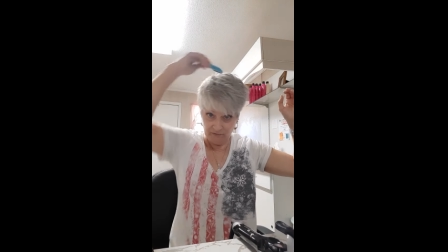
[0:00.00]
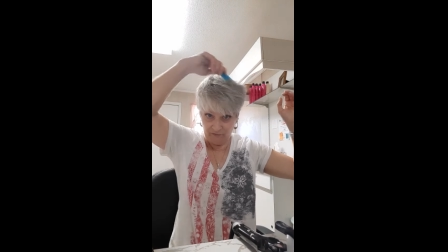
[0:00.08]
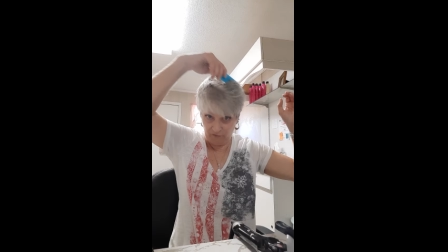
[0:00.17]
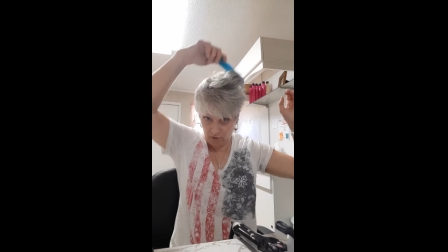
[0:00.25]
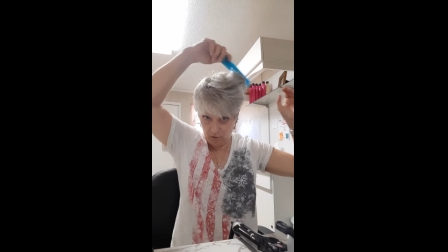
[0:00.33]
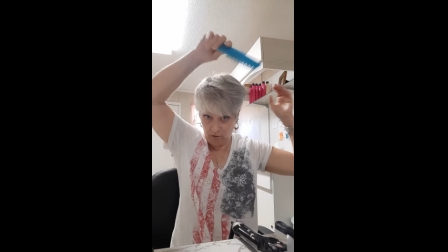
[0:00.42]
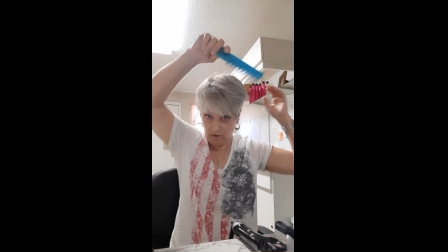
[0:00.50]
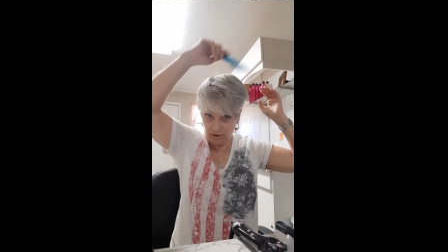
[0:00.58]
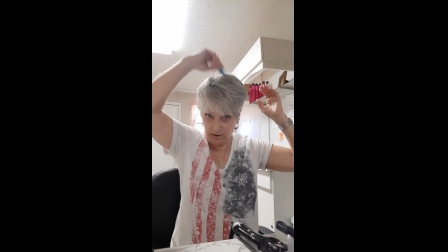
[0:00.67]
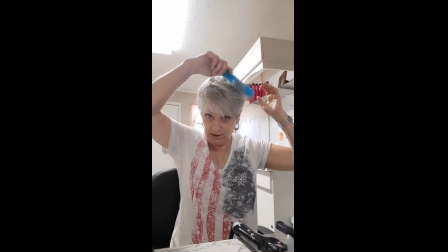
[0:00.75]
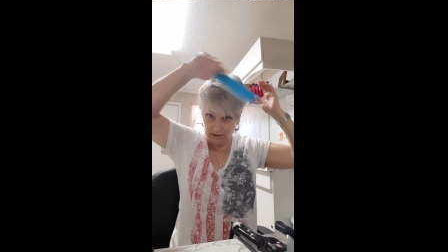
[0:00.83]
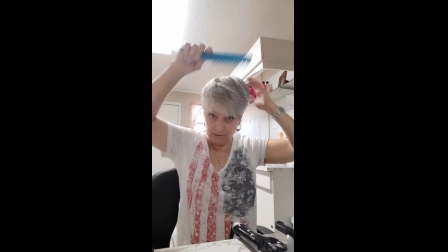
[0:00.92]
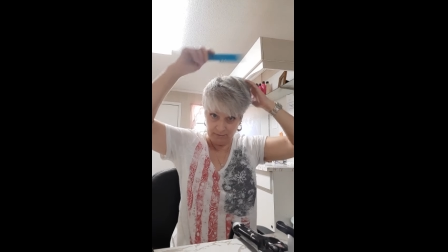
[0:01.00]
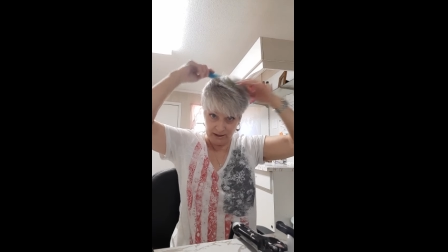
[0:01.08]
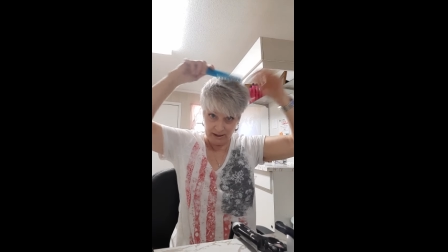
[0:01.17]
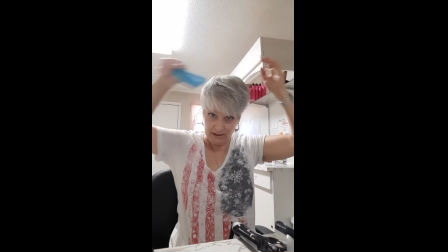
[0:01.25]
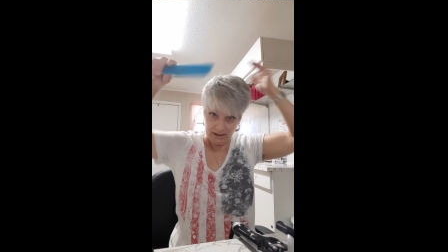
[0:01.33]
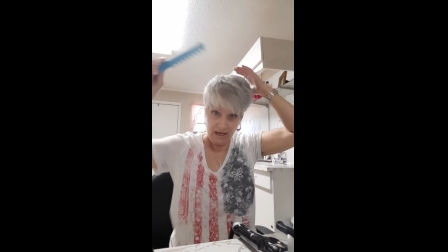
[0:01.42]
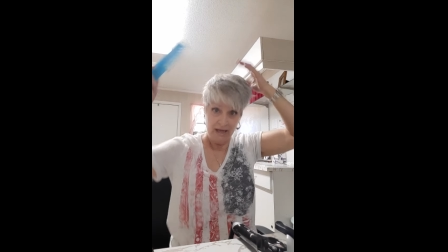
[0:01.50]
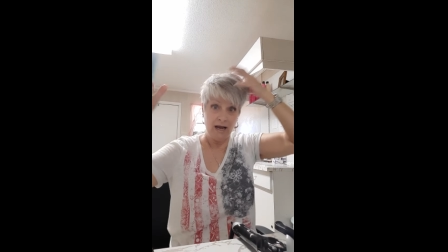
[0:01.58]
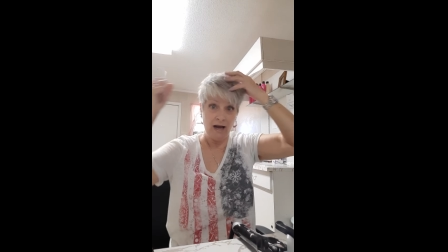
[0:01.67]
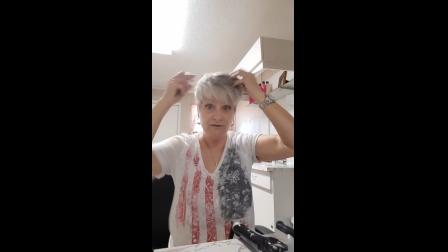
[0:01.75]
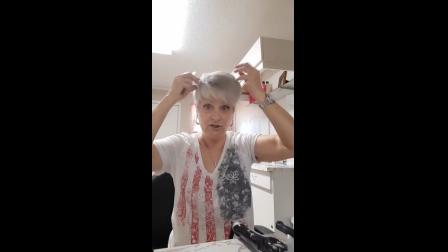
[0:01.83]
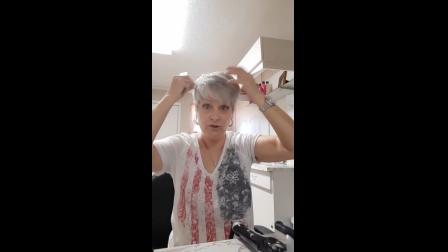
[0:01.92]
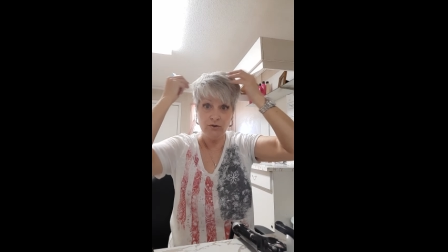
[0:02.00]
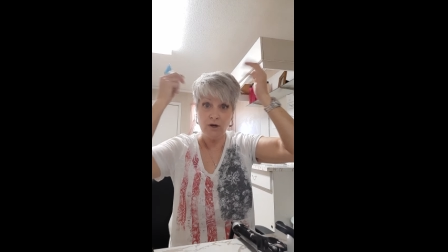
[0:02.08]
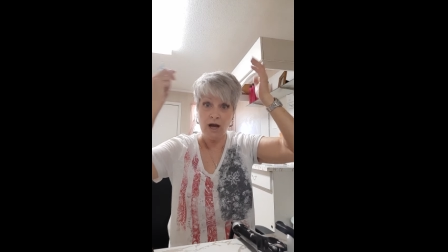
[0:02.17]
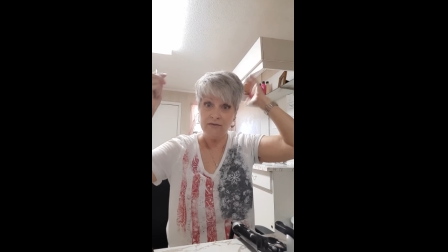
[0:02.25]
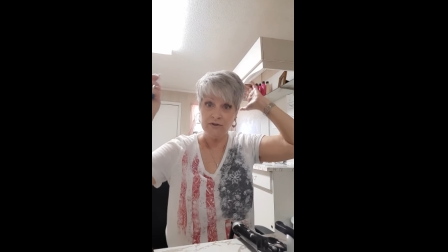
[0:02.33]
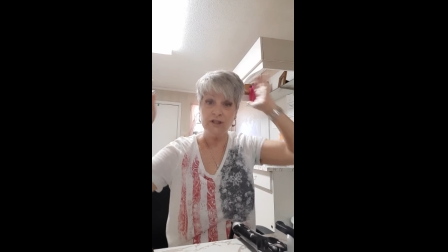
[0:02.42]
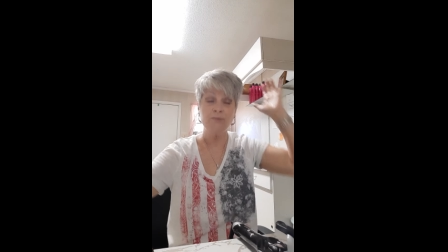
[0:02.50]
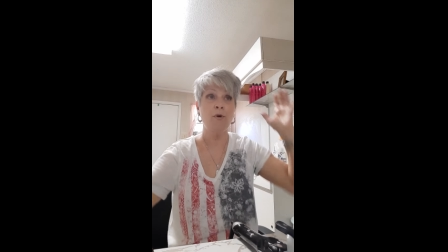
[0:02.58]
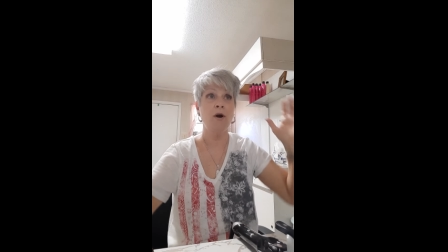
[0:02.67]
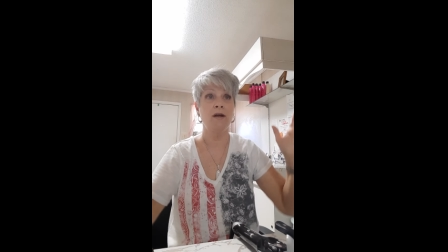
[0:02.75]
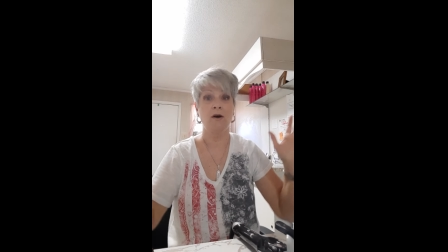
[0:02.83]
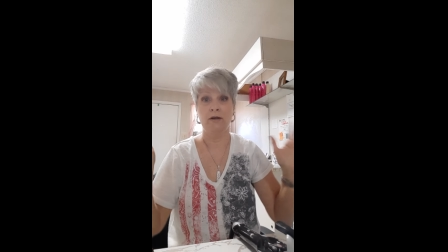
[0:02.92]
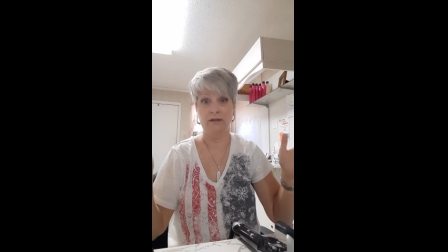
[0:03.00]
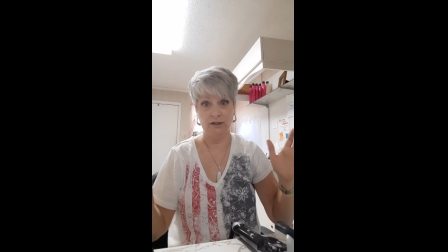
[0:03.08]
forward a little bit. Now I've still got the spray on it.